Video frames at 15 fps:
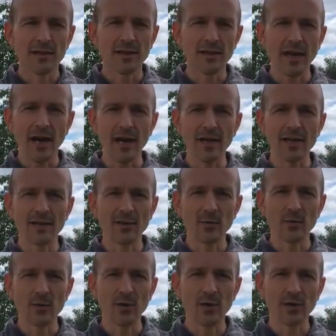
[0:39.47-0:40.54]
that I
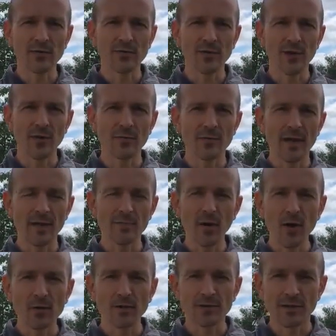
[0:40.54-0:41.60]
work from a
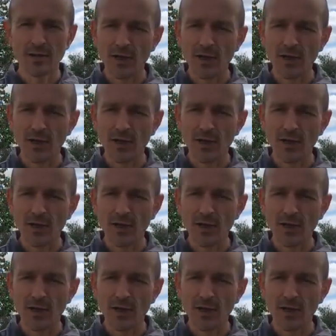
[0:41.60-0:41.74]
boat.